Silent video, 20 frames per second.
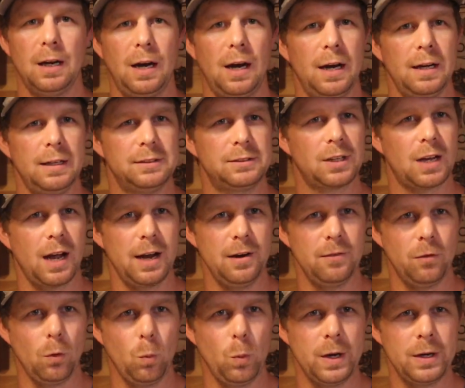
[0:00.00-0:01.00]
It's kind
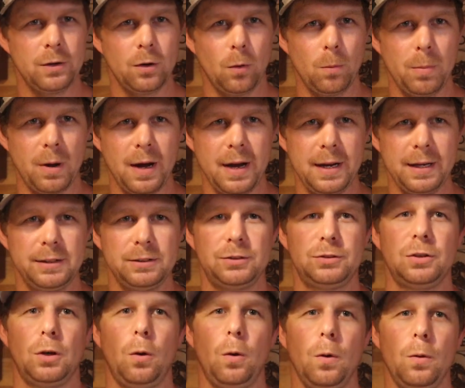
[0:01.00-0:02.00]
of a window bite,
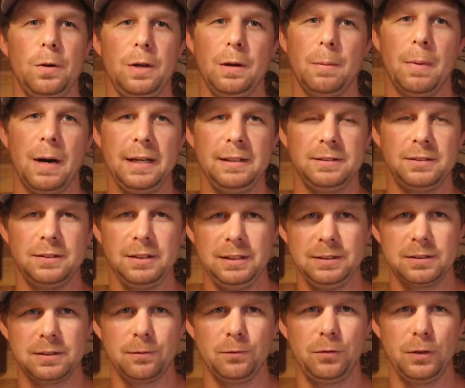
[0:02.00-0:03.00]
so you might
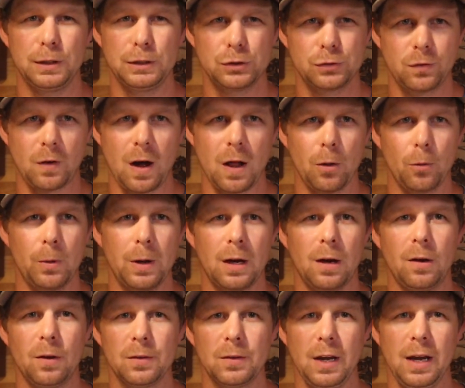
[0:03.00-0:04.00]
see some fish
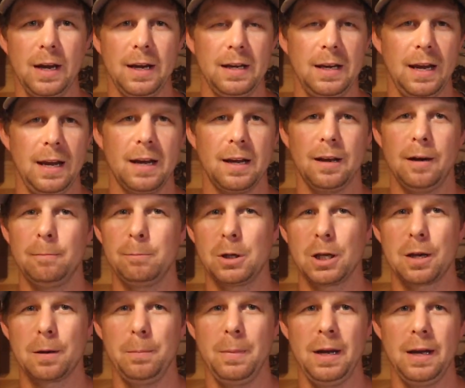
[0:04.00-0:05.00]
following all day, can't get them
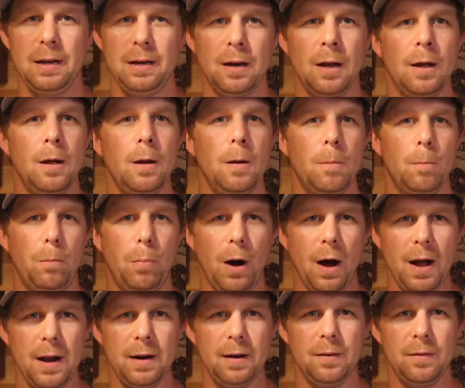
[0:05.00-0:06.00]
to commit,
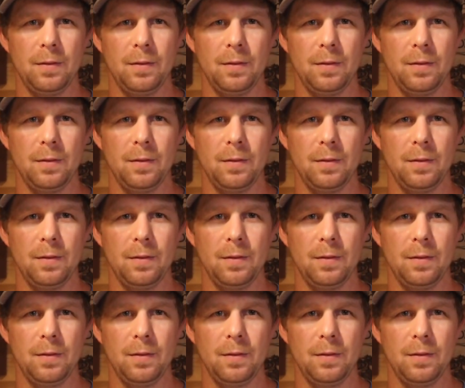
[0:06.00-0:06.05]
but